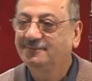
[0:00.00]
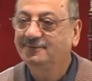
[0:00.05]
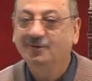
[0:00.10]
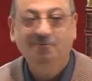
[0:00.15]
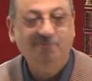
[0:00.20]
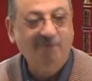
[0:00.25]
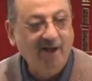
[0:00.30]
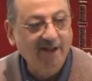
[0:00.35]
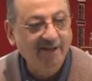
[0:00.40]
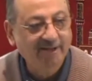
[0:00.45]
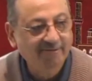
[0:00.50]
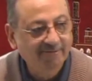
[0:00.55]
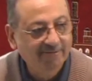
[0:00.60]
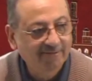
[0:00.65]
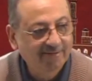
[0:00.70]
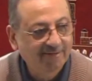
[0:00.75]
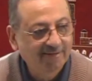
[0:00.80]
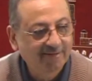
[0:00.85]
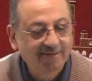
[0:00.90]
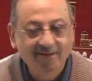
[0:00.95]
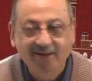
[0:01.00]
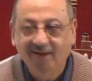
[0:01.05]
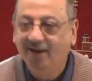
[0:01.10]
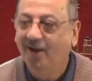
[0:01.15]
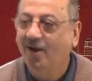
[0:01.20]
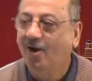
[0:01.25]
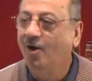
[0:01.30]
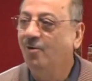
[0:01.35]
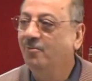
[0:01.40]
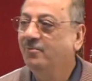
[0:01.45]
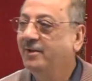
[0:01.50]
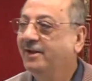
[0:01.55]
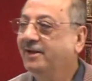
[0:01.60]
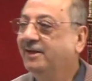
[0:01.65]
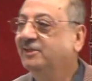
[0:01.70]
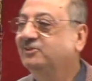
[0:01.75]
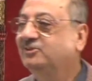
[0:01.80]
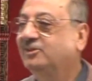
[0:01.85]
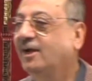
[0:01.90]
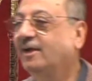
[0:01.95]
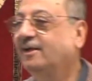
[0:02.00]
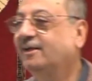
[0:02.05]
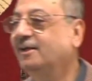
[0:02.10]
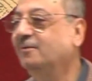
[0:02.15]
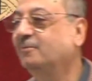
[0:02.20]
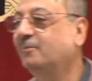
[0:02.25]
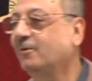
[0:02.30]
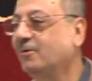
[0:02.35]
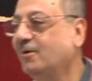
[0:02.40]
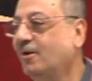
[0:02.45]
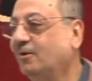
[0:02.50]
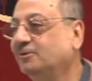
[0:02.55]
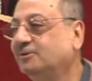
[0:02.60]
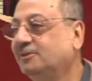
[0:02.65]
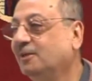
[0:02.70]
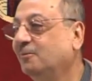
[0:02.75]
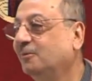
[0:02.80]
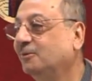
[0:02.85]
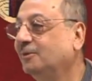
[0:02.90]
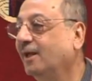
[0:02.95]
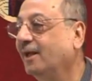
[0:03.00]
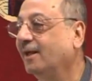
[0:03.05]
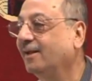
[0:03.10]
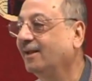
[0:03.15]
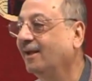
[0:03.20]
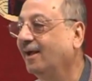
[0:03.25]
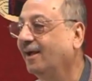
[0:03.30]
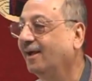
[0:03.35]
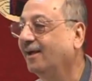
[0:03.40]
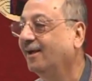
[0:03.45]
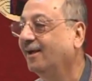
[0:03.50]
Five. How many sakin pronouns in mudariya?